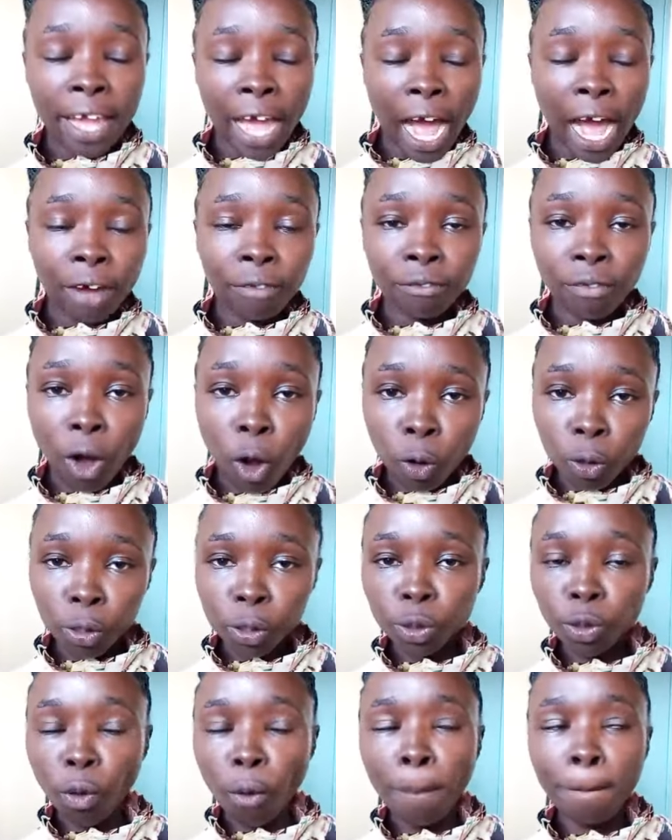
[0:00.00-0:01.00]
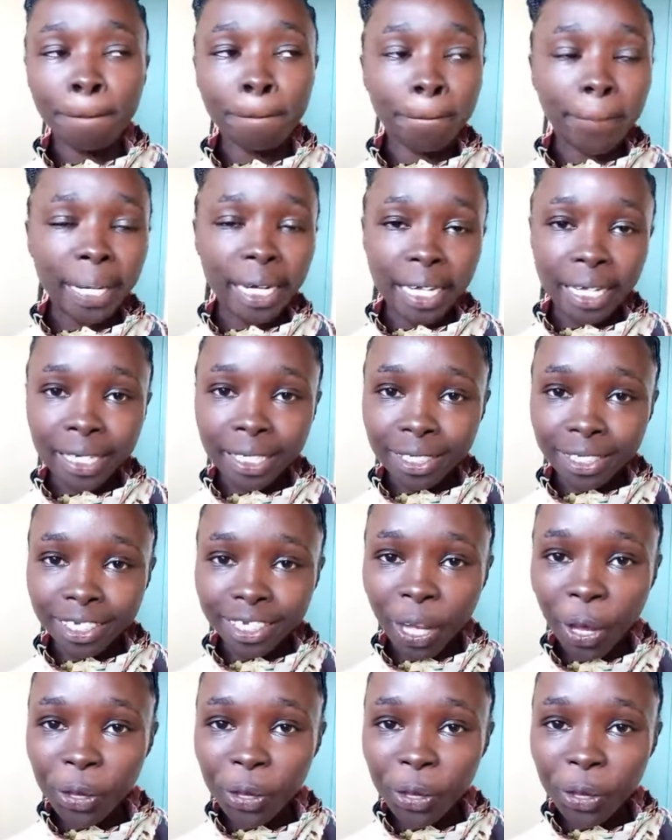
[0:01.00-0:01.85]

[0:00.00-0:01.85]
have also married.